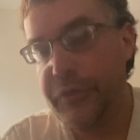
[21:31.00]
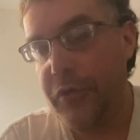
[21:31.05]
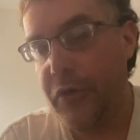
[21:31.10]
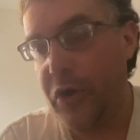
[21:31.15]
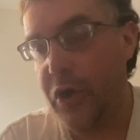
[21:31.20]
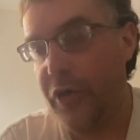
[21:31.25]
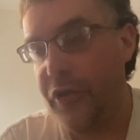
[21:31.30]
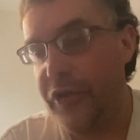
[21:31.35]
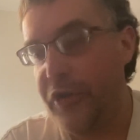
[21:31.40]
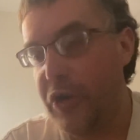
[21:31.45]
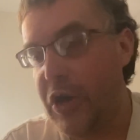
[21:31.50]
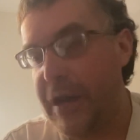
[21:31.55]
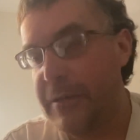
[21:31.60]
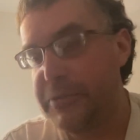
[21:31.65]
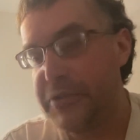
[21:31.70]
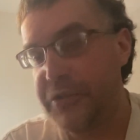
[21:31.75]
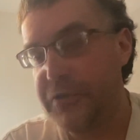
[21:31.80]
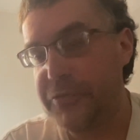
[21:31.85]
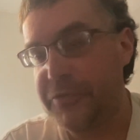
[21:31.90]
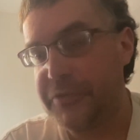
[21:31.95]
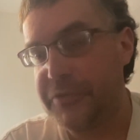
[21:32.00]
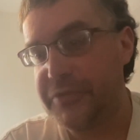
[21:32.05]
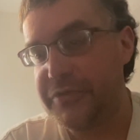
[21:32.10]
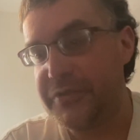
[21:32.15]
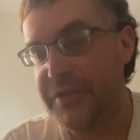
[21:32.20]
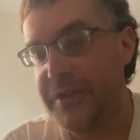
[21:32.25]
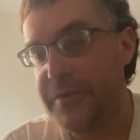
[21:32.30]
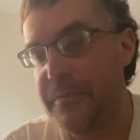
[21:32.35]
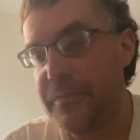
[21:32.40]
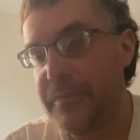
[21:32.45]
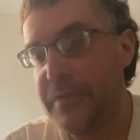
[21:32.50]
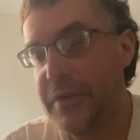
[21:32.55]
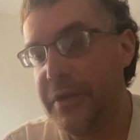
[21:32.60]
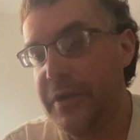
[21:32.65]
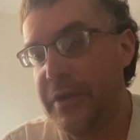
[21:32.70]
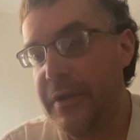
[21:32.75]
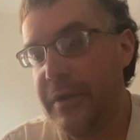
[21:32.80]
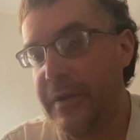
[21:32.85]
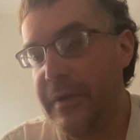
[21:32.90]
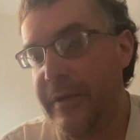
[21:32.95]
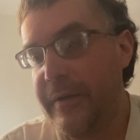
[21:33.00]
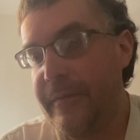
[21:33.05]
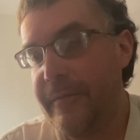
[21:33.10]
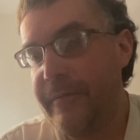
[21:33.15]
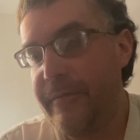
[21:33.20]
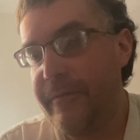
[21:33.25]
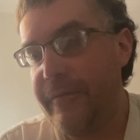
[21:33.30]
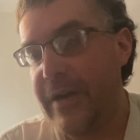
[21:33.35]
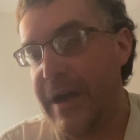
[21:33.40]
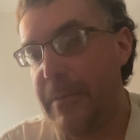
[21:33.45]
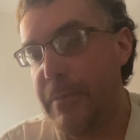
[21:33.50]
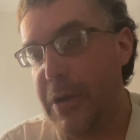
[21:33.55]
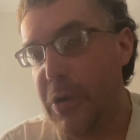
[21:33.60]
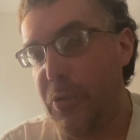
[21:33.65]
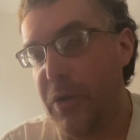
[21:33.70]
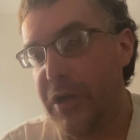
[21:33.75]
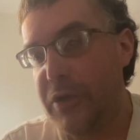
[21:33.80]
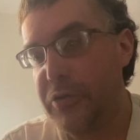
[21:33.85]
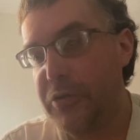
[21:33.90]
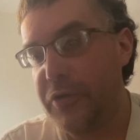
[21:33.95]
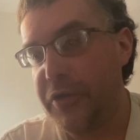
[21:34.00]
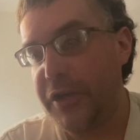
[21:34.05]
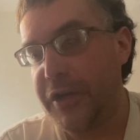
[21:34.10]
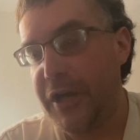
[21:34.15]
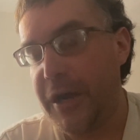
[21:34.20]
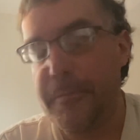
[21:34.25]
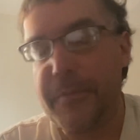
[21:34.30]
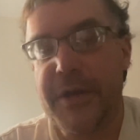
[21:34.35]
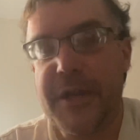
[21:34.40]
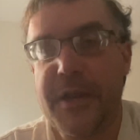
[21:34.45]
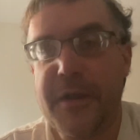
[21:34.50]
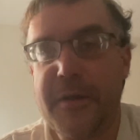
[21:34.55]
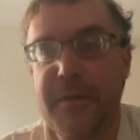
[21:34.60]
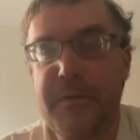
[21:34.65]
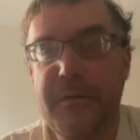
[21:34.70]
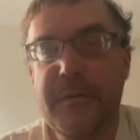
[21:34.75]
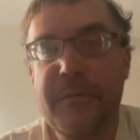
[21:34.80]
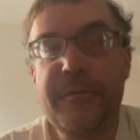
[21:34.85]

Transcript: all the obstacles and find my way to the company and,